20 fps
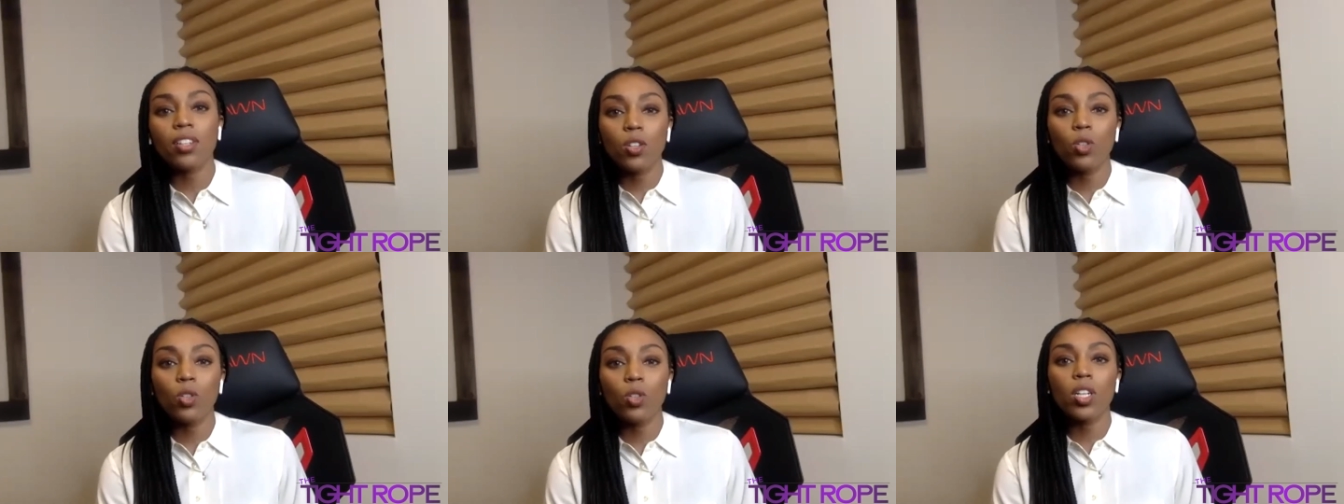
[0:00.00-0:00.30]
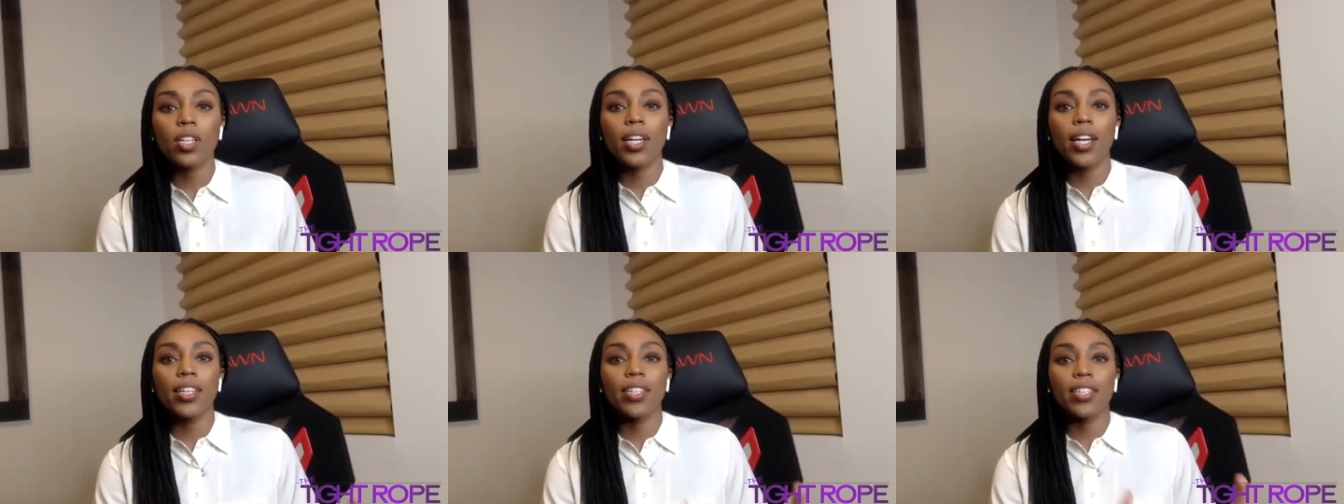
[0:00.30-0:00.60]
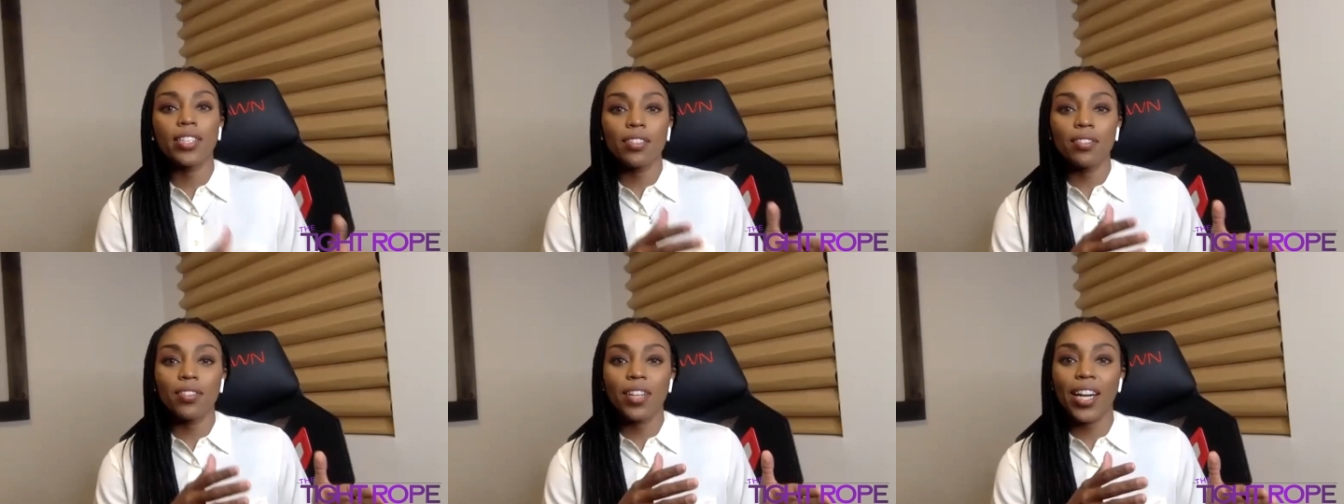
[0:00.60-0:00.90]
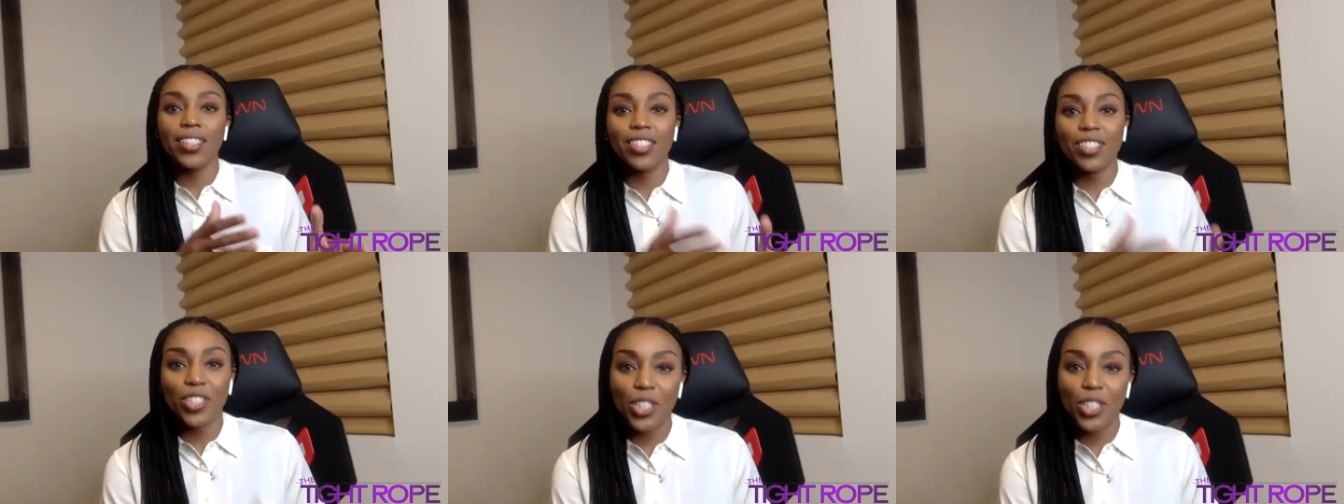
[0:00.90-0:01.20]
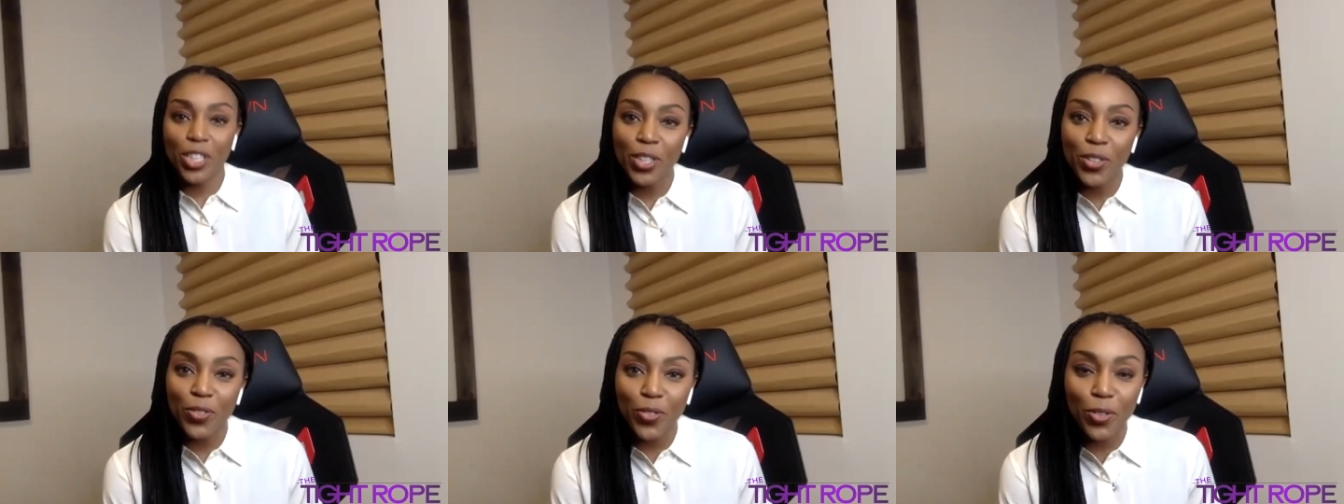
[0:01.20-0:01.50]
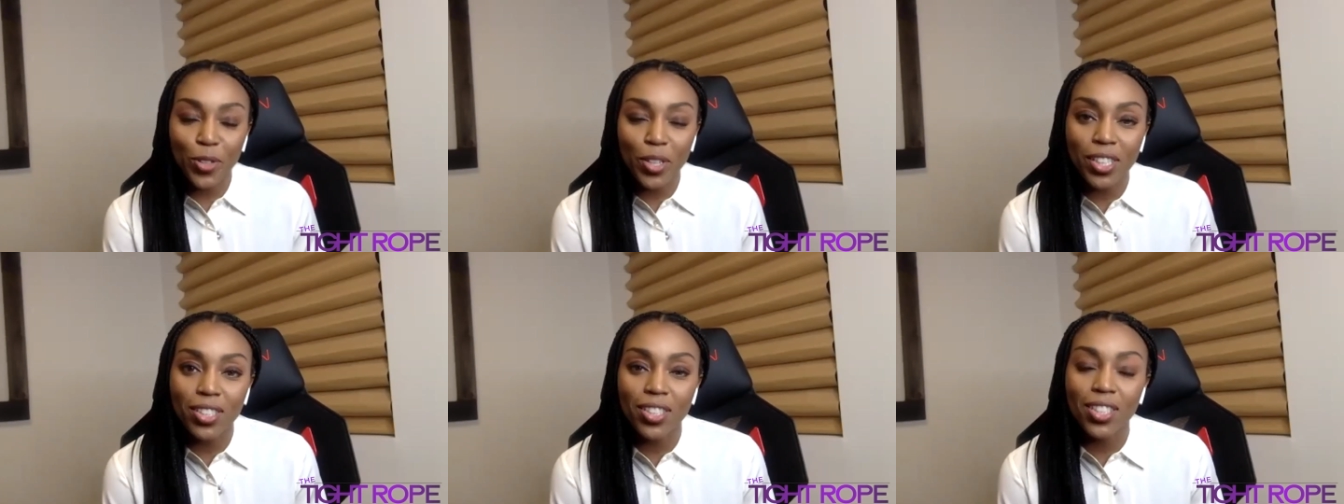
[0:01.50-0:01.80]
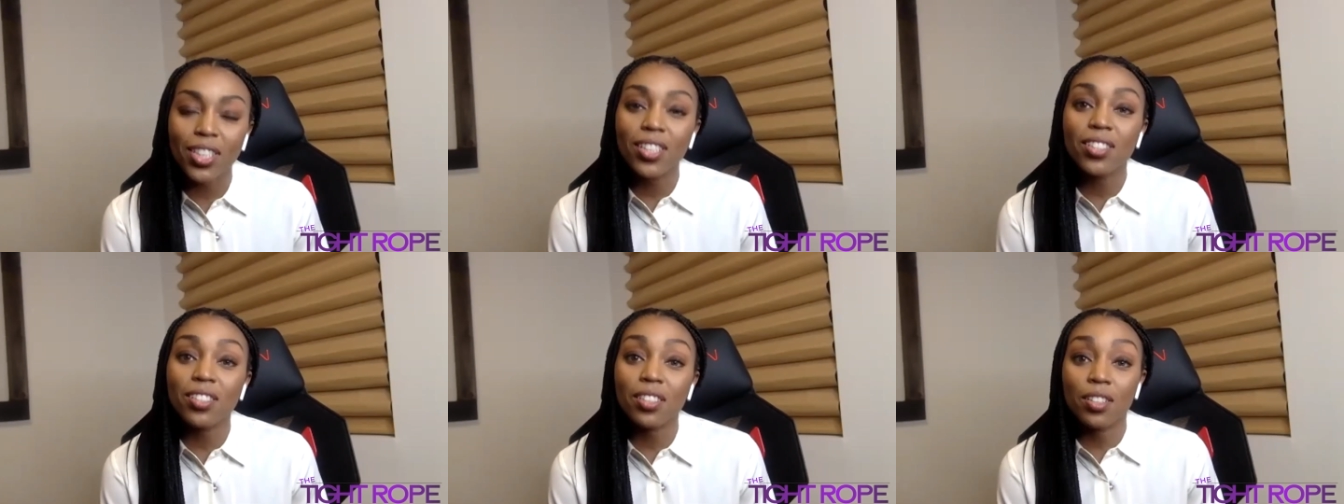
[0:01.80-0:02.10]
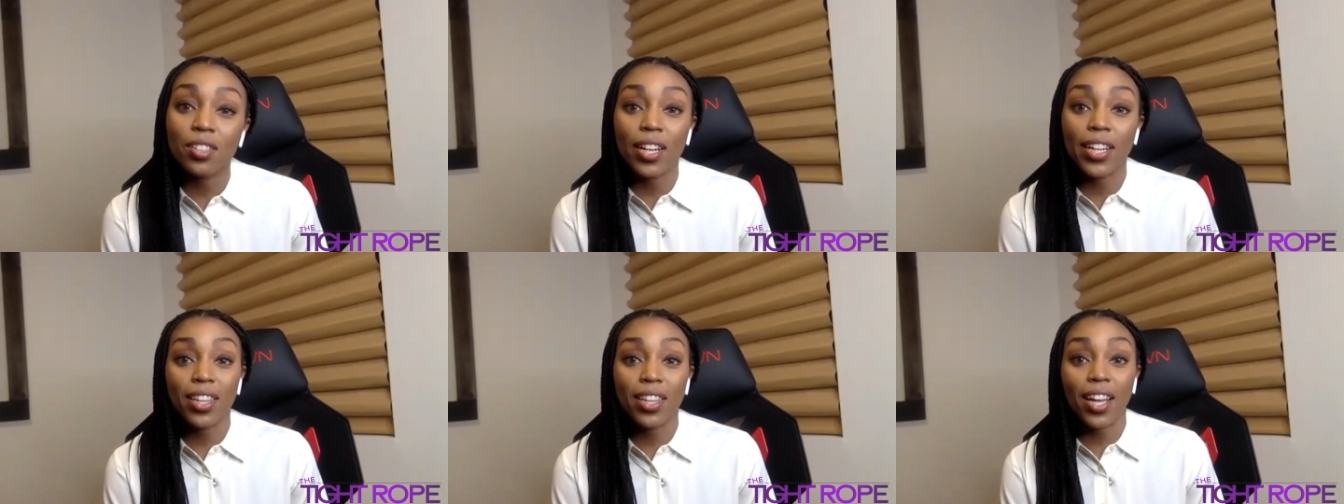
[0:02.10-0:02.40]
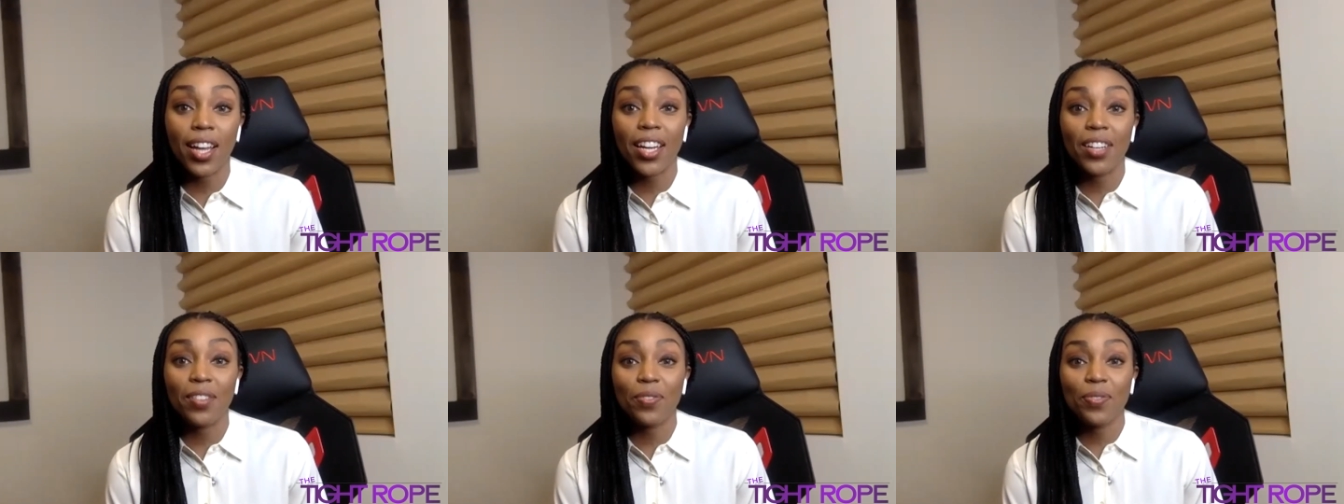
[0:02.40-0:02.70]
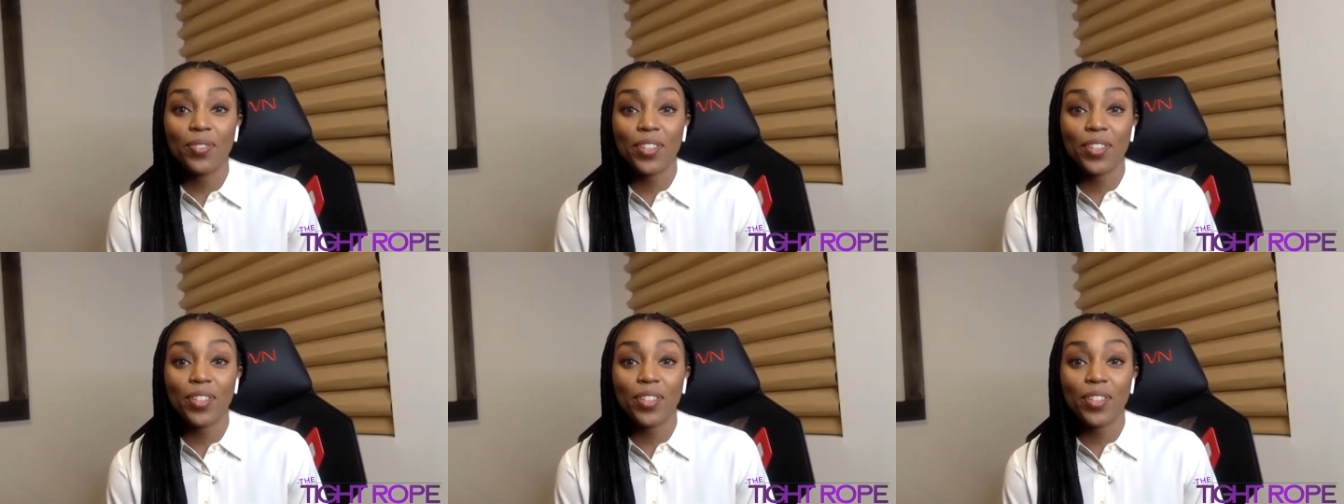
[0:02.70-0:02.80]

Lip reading: court and you guys are cheering for us, it is a great life.